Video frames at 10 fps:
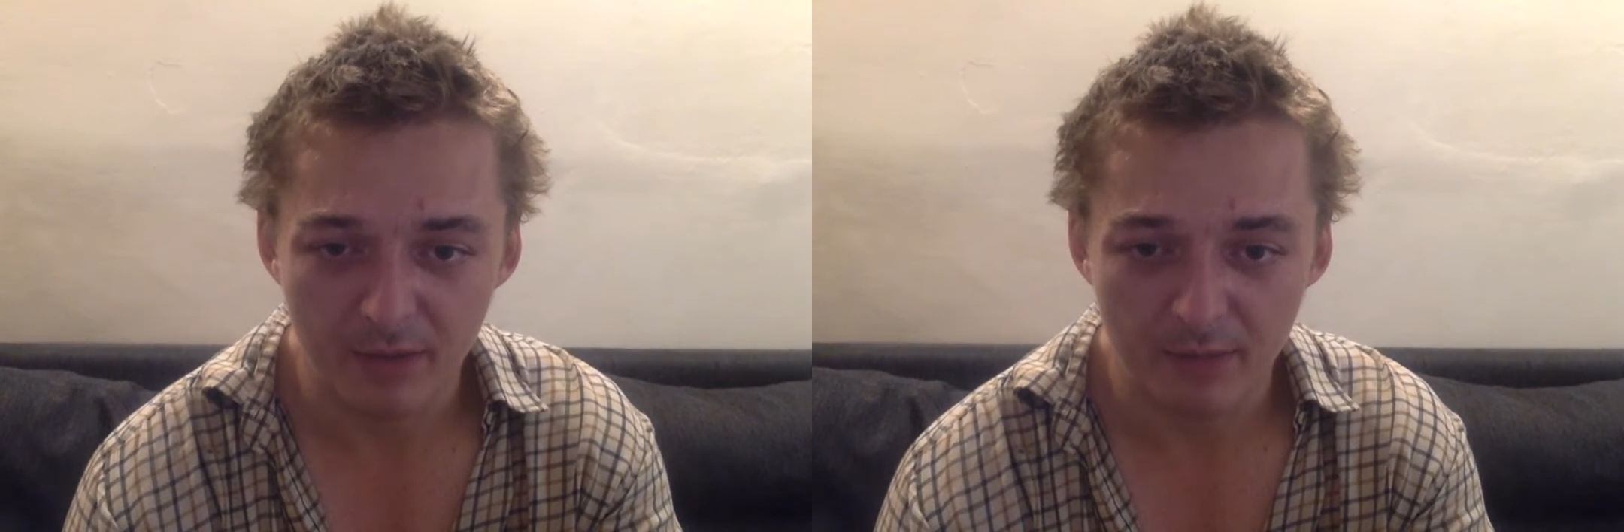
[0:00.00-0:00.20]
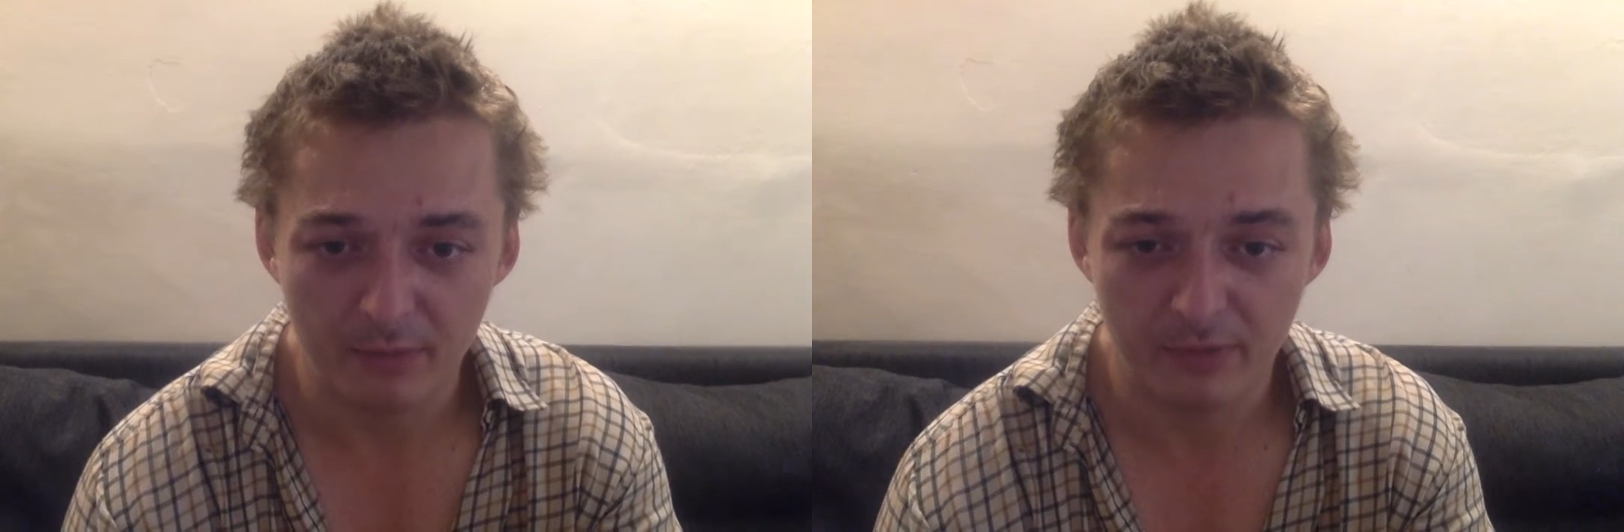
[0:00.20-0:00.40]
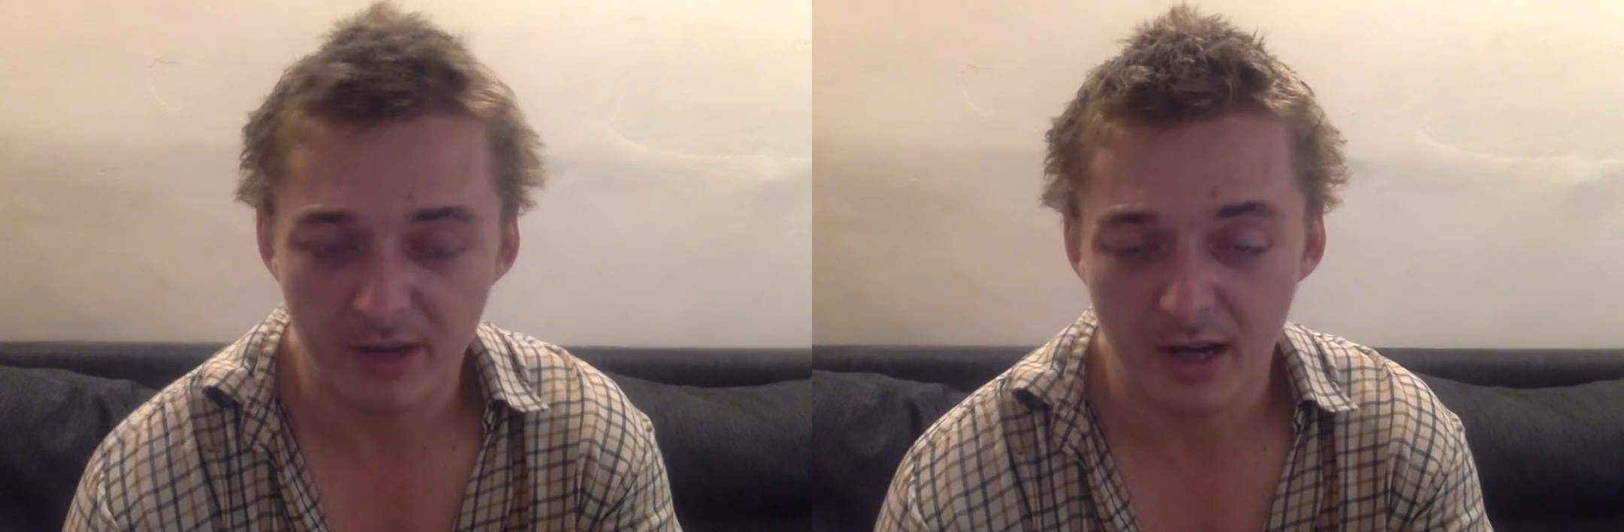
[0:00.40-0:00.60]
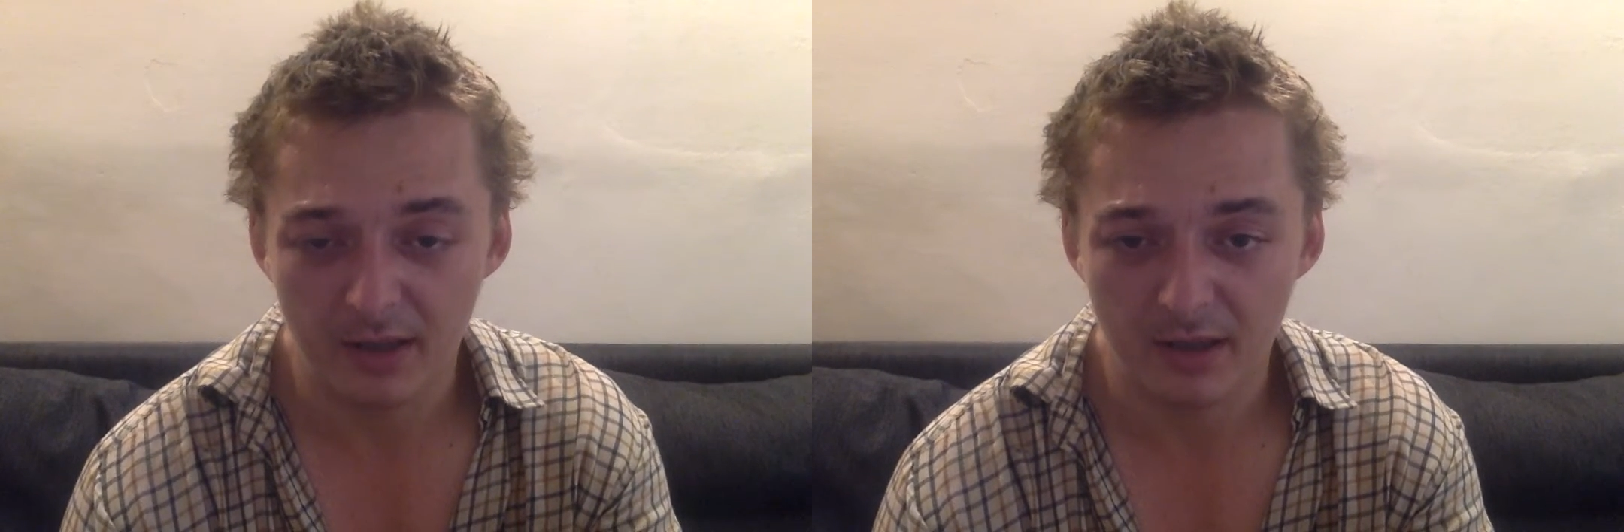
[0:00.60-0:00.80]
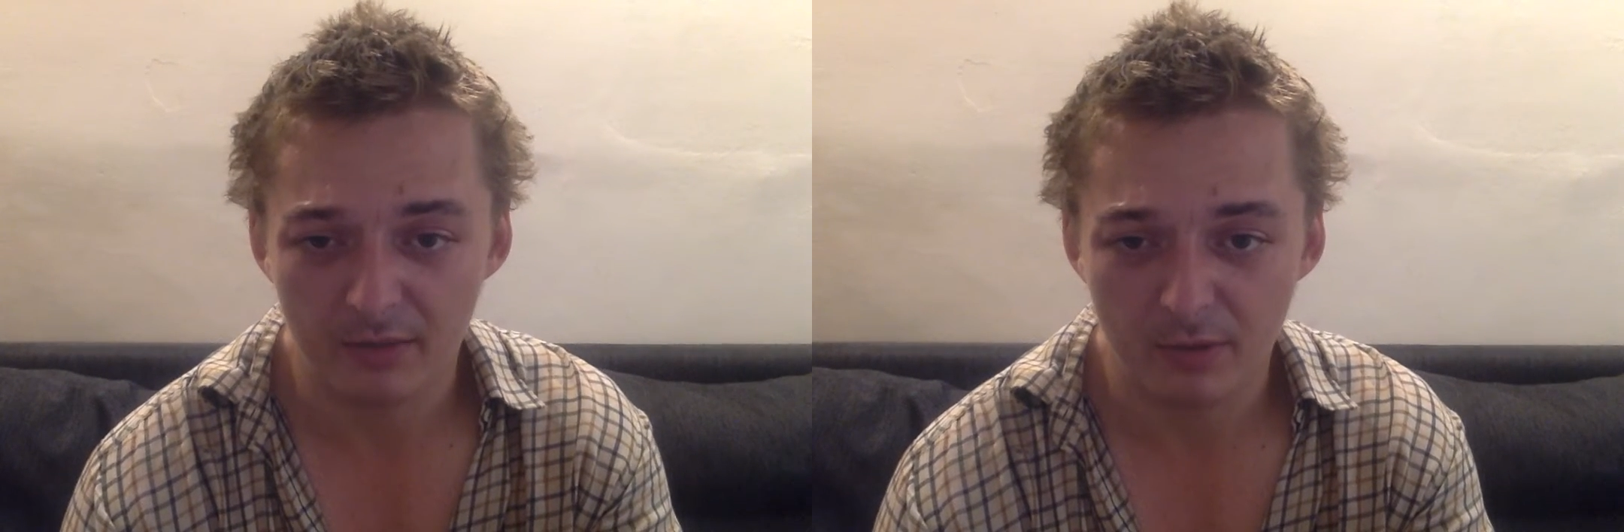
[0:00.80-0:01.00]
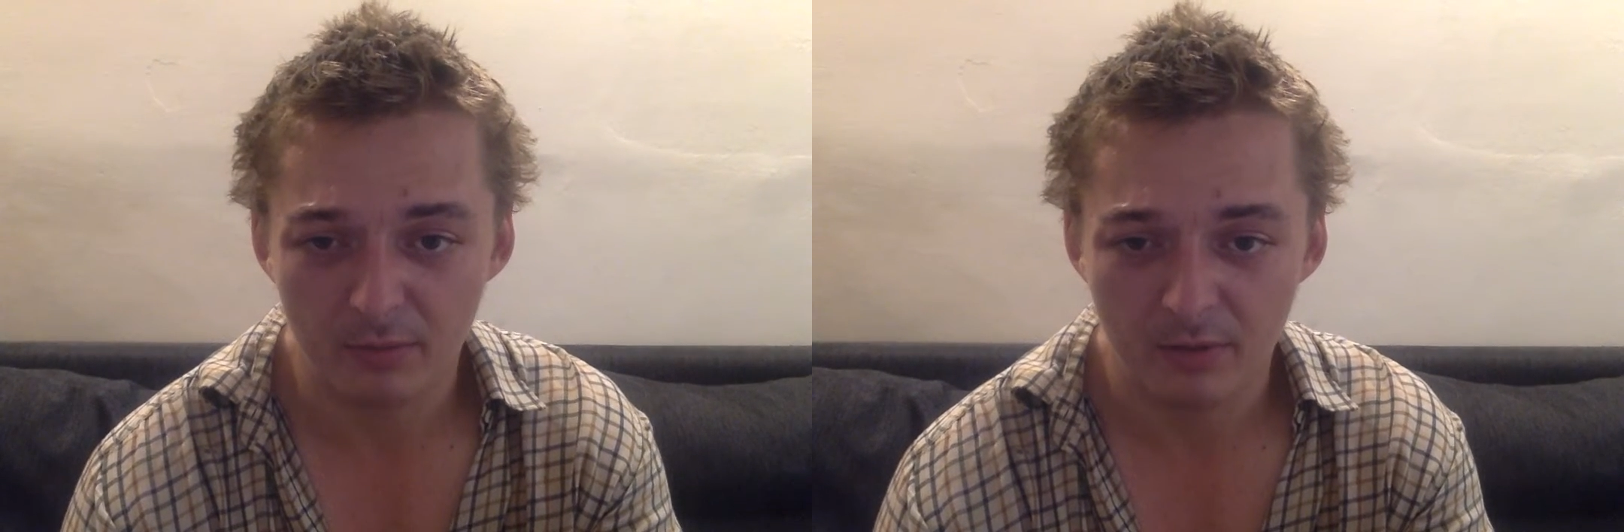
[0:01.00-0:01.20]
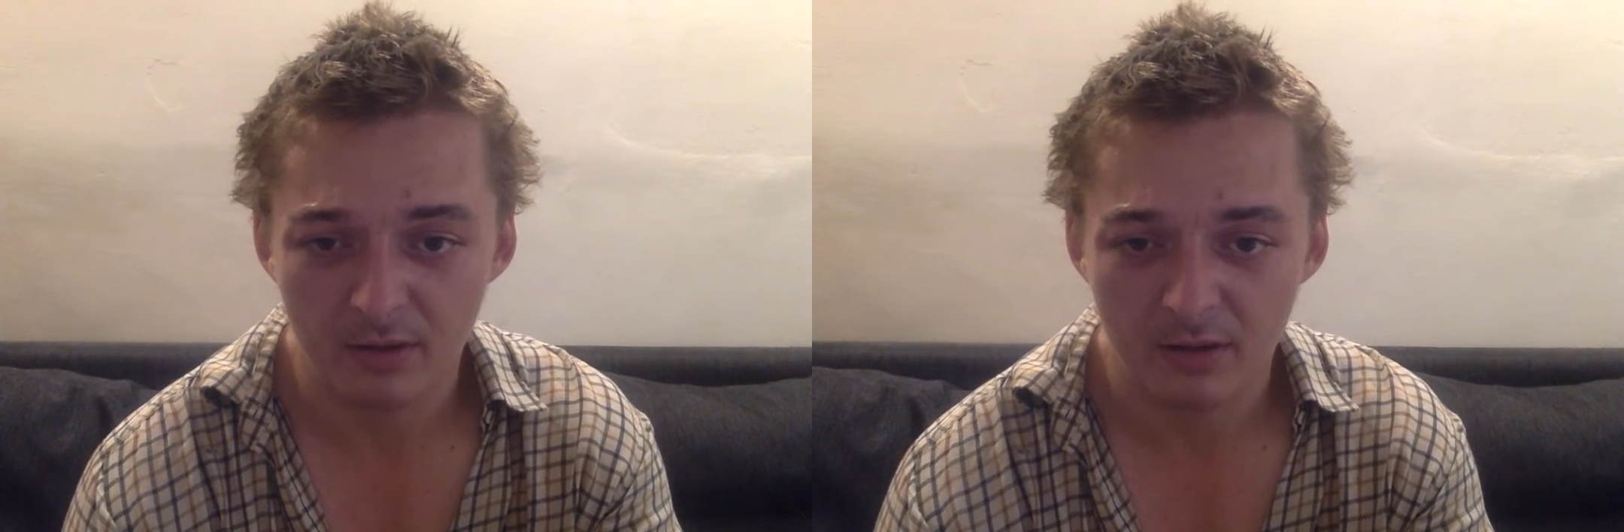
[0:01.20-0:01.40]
people than hating them.